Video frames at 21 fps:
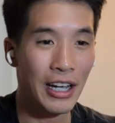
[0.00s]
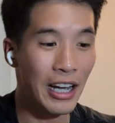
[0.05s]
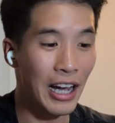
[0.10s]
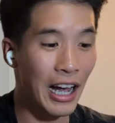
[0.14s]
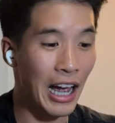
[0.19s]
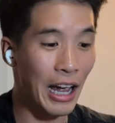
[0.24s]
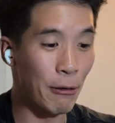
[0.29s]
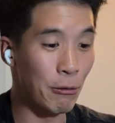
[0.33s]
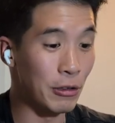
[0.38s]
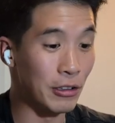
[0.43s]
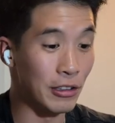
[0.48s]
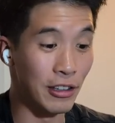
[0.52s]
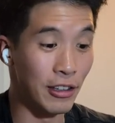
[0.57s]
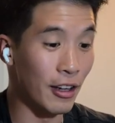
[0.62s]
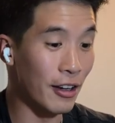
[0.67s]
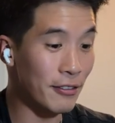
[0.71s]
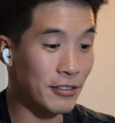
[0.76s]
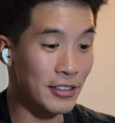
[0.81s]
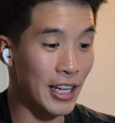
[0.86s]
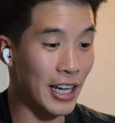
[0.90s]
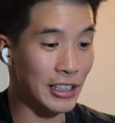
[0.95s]
I would
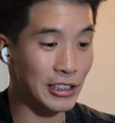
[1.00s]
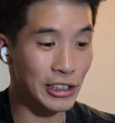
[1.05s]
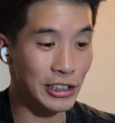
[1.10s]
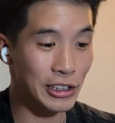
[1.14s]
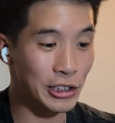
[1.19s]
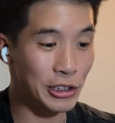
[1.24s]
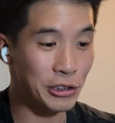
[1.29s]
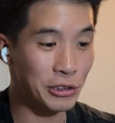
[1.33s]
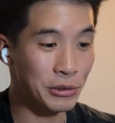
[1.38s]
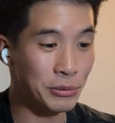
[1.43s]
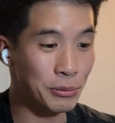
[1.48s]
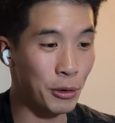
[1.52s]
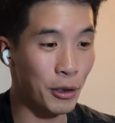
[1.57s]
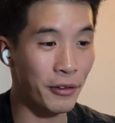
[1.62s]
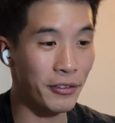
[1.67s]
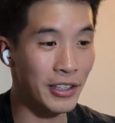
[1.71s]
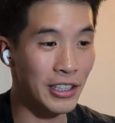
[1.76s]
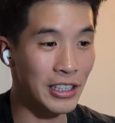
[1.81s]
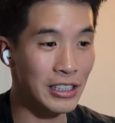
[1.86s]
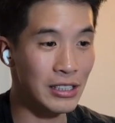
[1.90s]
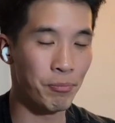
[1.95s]
love to actually do more of
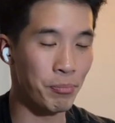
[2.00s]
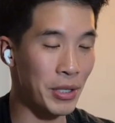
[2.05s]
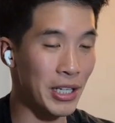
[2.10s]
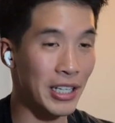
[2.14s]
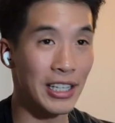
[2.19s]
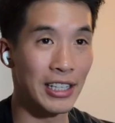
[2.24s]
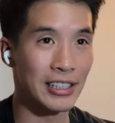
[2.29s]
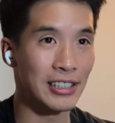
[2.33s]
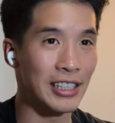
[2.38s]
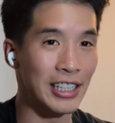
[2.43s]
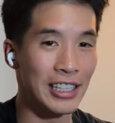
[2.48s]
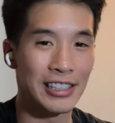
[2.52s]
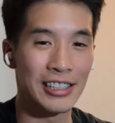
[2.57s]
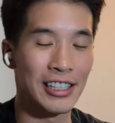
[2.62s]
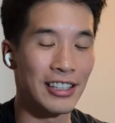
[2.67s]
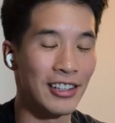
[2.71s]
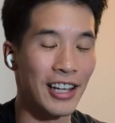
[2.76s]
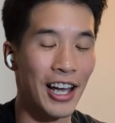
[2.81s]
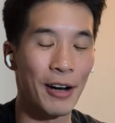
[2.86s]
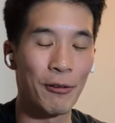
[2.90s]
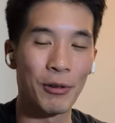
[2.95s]
these because it's
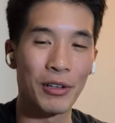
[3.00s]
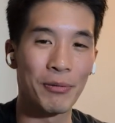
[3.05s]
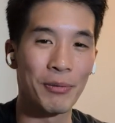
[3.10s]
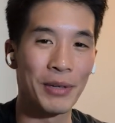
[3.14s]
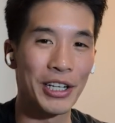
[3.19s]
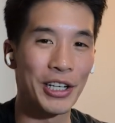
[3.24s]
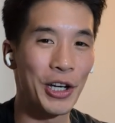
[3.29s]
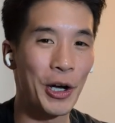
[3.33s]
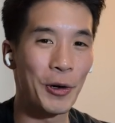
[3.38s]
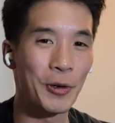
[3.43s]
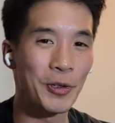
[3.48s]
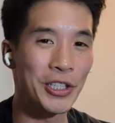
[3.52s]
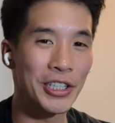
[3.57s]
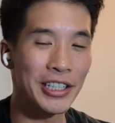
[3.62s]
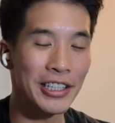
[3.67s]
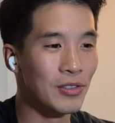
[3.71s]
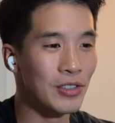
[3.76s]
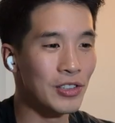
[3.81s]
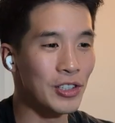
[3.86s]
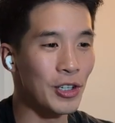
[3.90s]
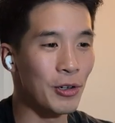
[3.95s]
in line with me
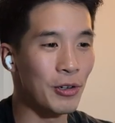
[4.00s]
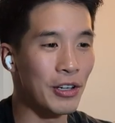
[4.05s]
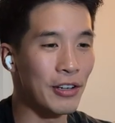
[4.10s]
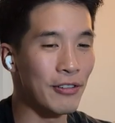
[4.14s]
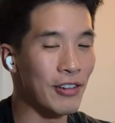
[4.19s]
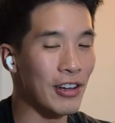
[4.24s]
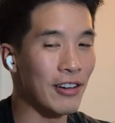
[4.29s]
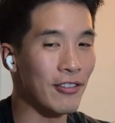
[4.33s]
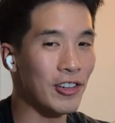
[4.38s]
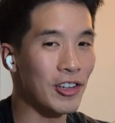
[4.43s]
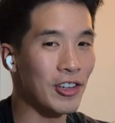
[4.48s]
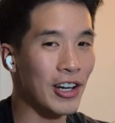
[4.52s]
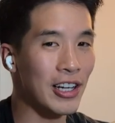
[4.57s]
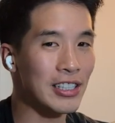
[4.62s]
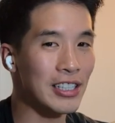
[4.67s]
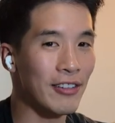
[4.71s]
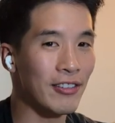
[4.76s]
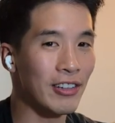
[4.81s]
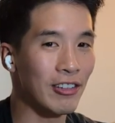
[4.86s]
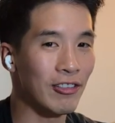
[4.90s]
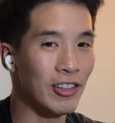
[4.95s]
coaching. So if any of you guys
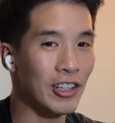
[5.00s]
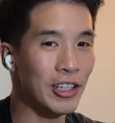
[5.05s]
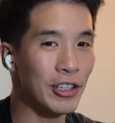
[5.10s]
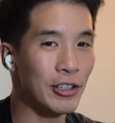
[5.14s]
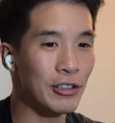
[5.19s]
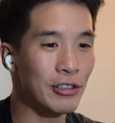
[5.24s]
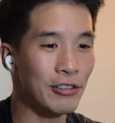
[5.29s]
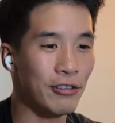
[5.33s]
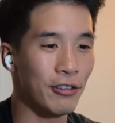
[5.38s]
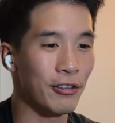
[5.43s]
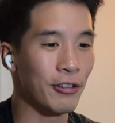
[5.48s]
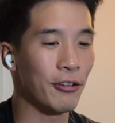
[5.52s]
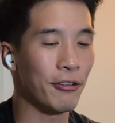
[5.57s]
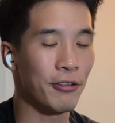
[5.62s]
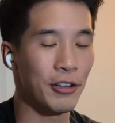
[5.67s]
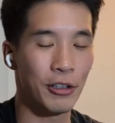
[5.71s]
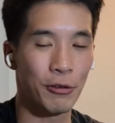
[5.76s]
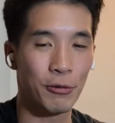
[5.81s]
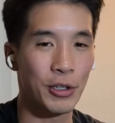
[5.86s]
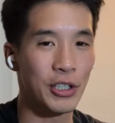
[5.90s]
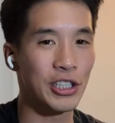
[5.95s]
have any videos, feel free
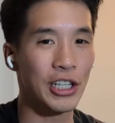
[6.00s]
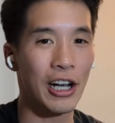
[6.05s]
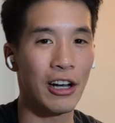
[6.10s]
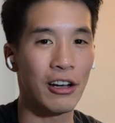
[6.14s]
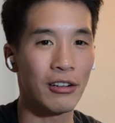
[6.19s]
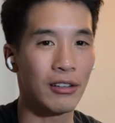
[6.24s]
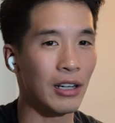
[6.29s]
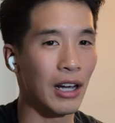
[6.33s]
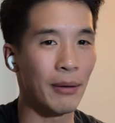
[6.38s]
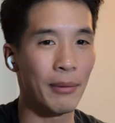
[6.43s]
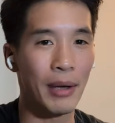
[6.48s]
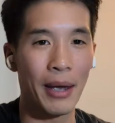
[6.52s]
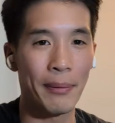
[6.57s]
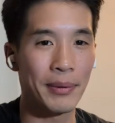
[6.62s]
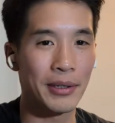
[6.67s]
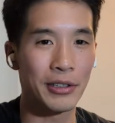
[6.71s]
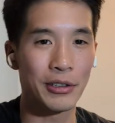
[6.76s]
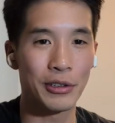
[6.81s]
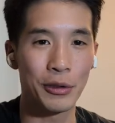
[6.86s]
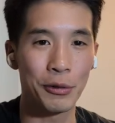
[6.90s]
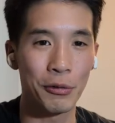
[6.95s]
to reach out. I'm happy
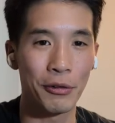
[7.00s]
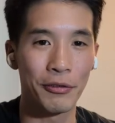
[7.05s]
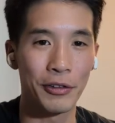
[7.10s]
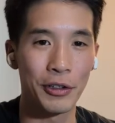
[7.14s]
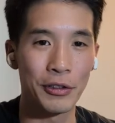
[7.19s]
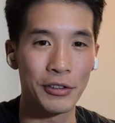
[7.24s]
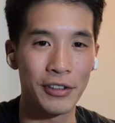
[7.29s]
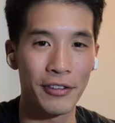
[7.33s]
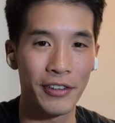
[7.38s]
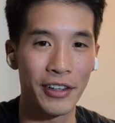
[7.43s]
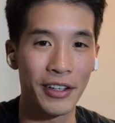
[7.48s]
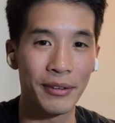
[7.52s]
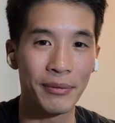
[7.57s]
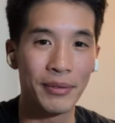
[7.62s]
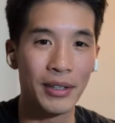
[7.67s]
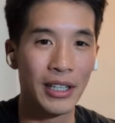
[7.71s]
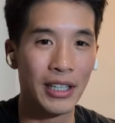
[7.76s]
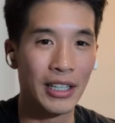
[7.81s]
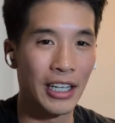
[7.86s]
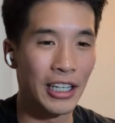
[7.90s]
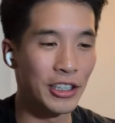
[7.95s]
to do reviews of them
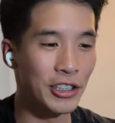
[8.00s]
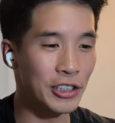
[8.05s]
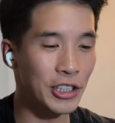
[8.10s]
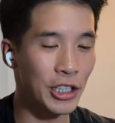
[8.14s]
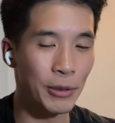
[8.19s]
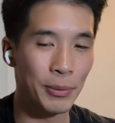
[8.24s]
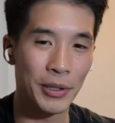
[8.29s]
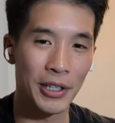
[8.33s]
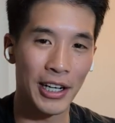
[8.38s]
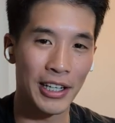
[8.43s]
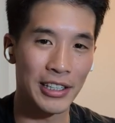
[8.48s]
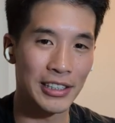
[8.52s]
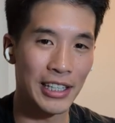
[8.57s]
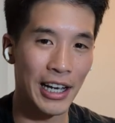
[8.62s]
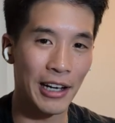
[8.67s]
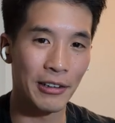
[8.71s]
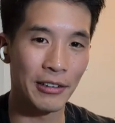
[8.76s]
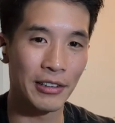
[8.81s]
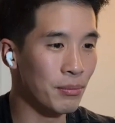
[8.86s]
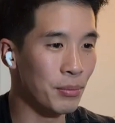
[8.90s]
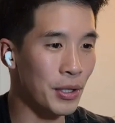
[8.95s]
and just help you guys
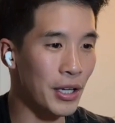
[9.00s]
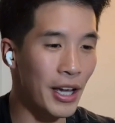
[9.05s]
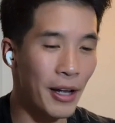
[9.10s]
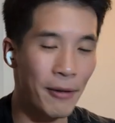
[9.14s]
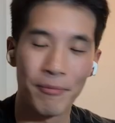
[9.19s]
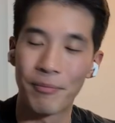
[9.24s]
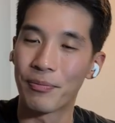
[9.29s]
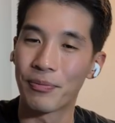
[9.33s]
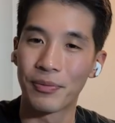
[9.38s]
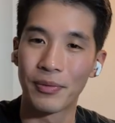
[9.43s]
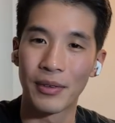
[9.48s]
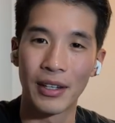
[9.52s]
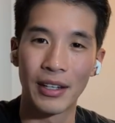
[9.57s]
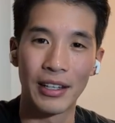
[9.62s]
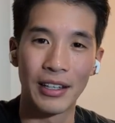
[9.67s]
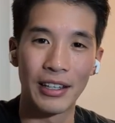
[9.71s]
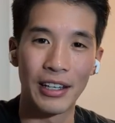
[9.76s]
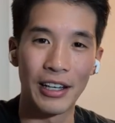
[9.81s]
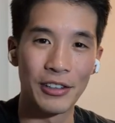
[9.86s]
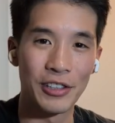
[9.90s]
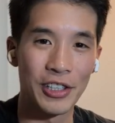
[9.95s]
out. But yeah,
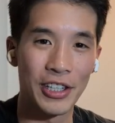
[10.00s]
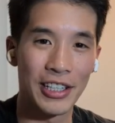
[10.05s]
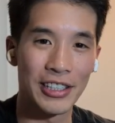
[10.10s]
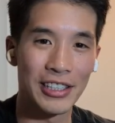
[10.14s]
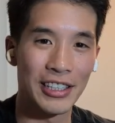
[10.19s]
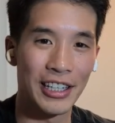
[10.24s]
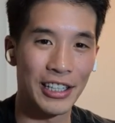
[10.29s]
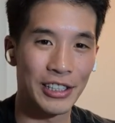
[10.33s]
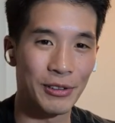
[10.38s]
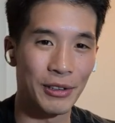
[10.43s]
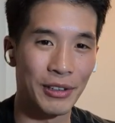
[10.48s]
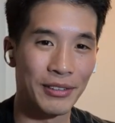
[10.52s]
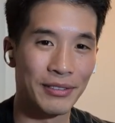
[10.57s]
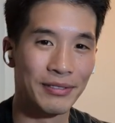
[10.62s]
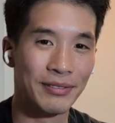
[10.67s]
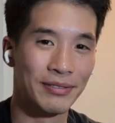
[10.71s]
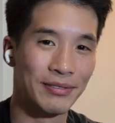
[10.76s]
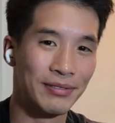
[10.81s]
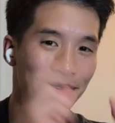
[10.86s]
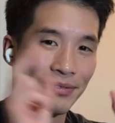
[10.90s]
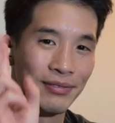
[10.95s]
I'll see you guys in the next one.
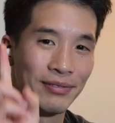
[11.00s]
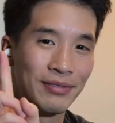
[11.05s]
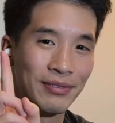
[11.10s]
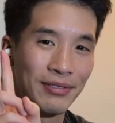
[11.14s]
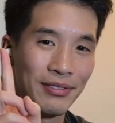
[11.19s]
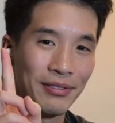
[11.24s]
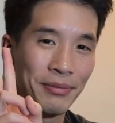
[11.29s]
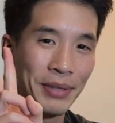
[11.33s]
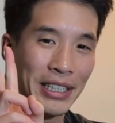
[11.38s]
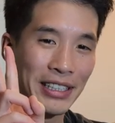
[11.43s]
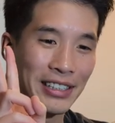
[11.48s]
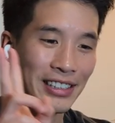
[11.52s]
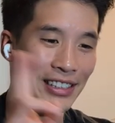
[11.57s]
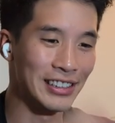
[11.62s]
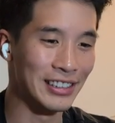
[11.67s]
Peace.